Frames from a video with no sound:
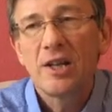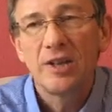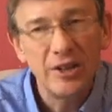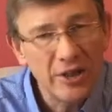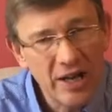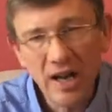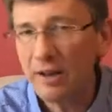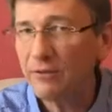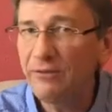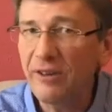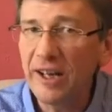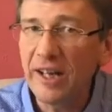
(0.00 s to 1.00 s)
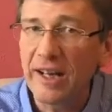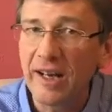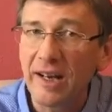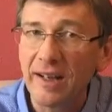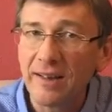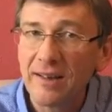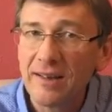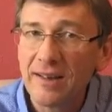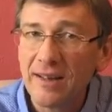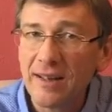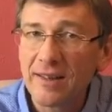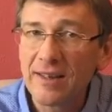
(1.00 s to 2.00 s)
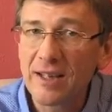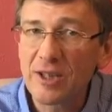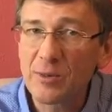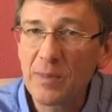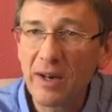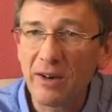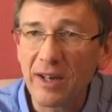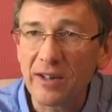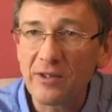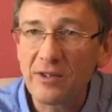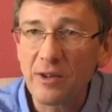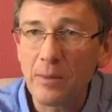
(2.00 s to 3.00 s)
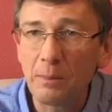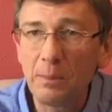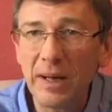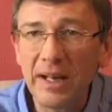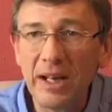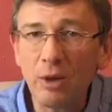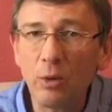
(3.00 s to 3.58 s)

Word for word: Not fun, the experience, but it